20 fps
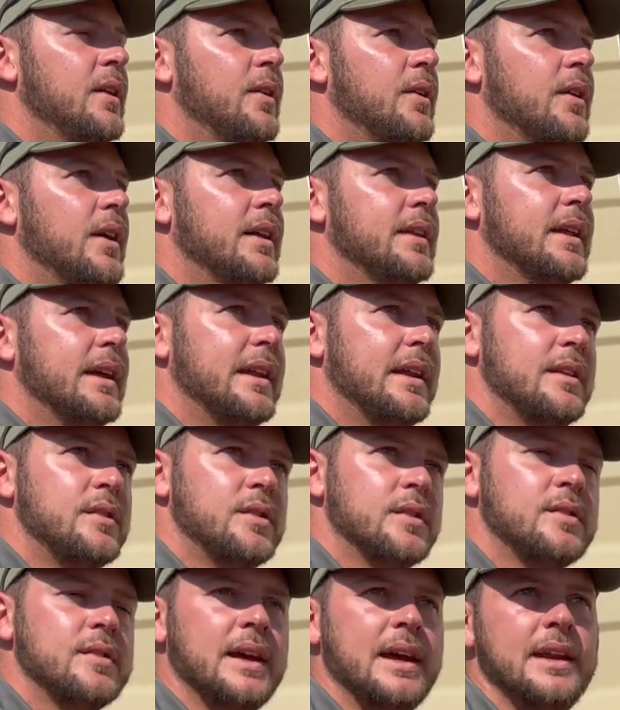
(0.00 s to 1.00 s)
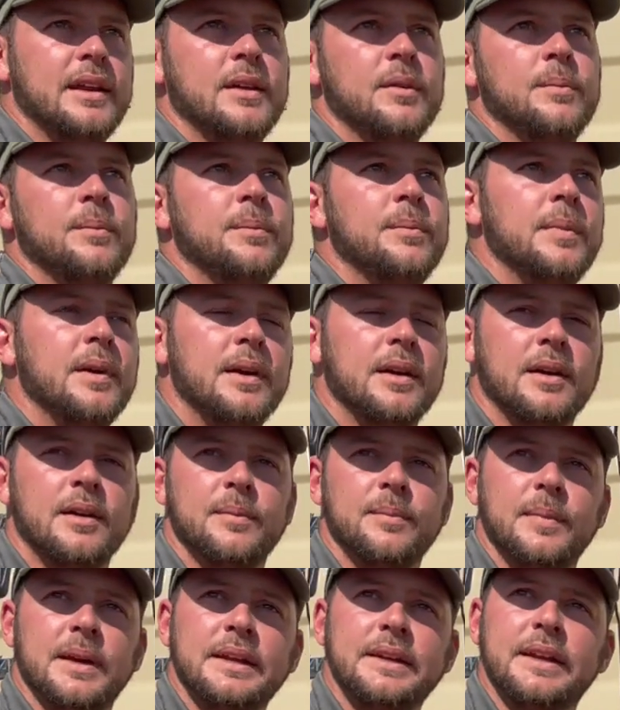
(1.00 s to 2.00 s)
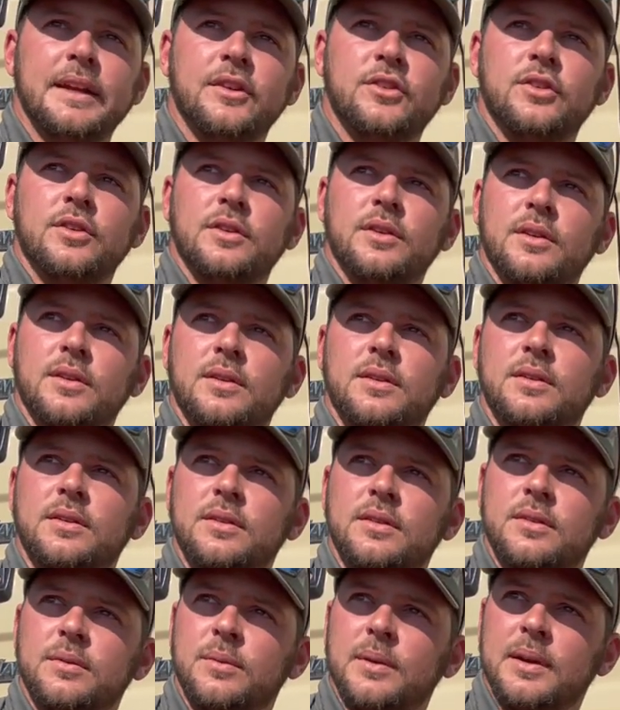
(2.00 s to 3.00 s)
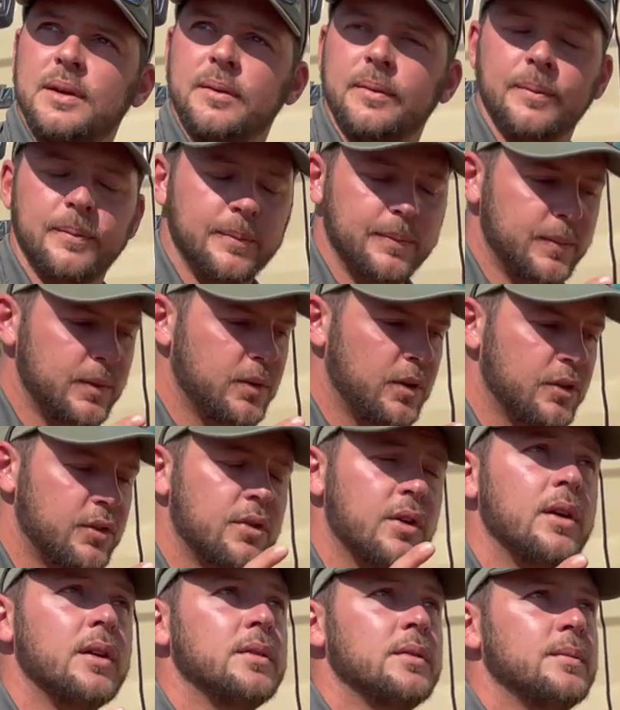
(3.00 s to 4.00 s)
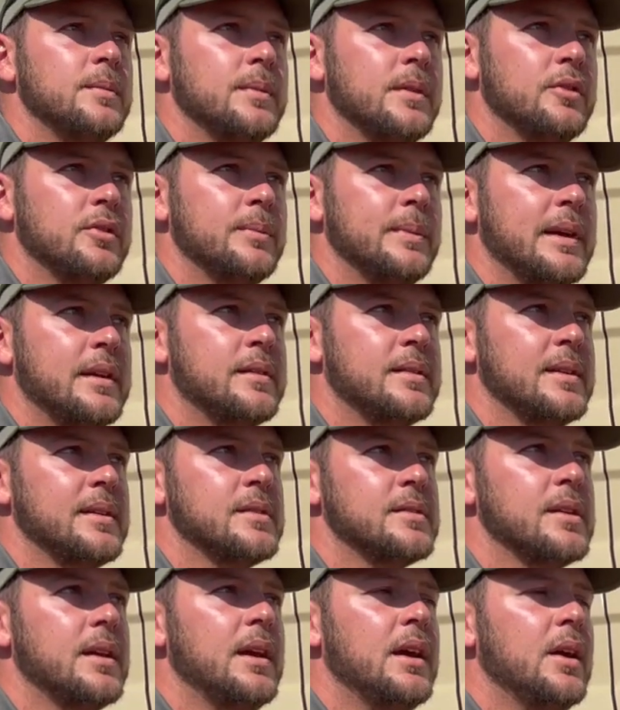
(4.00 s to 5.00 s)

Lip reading: Alright, and it's just adding additional control, if it makes sense.